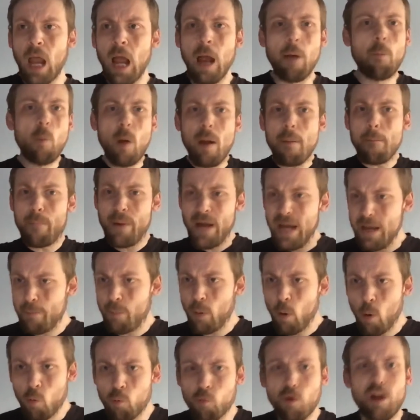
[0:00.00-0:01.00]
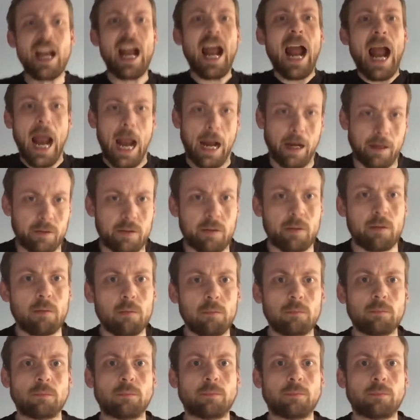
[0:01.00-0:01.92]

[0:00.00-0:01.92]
and when people react